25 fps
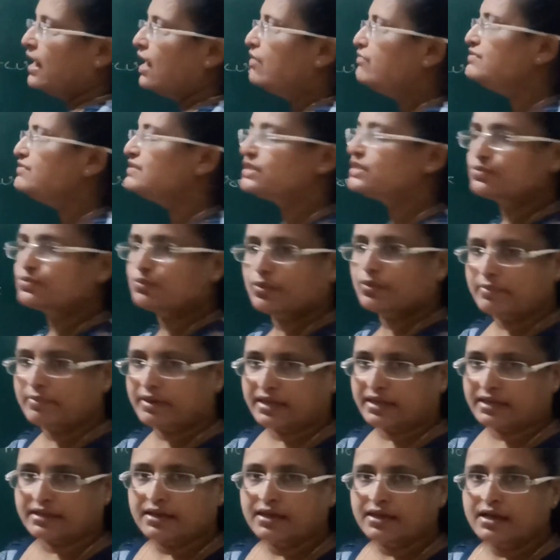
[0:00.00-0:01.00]
love
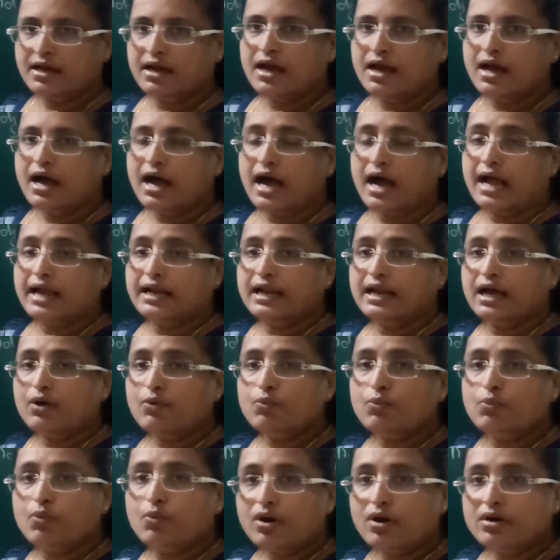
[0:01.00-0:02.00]
swimming. I
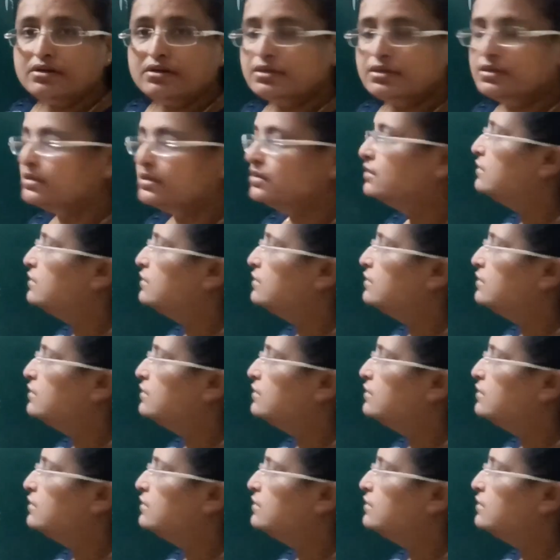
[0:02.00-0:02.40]
love what?